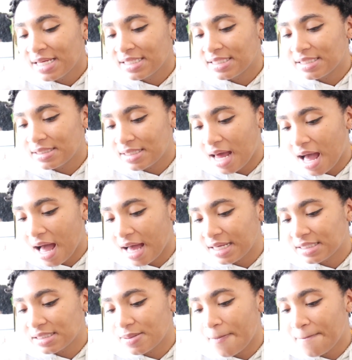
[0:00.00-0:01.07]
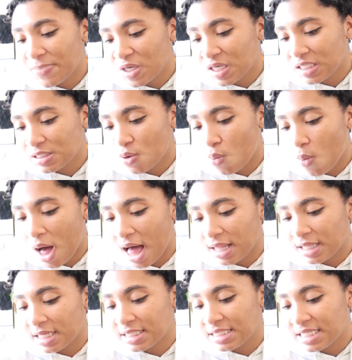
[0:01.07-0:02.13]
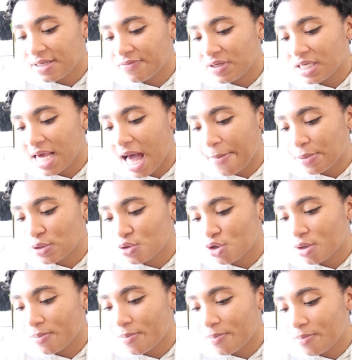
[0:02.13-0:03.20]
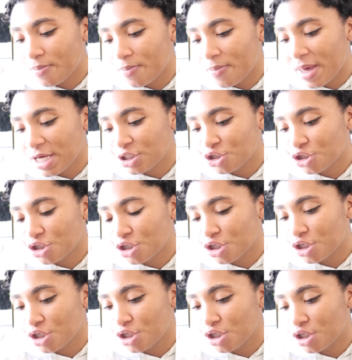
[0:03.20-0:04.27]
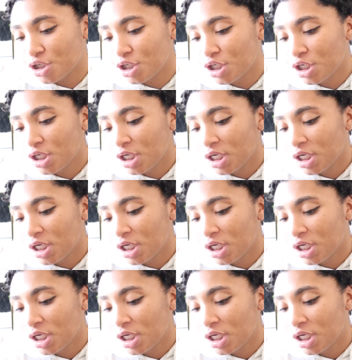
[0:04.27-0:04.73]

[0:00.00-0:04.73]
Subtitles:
Stocks, Books, Wallet, TV, Apple Store, Measure.